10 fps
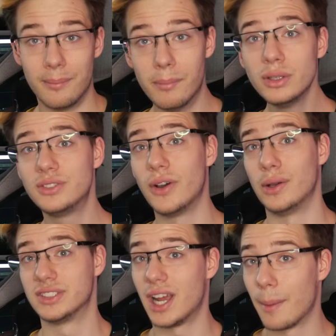Most
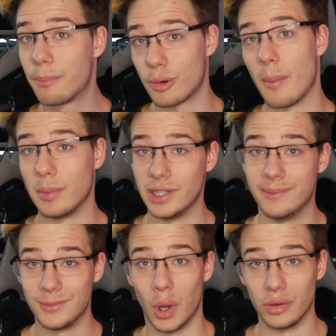phones are probably
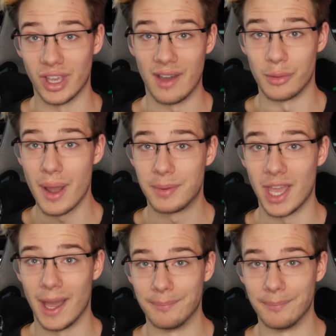going to have a webcam.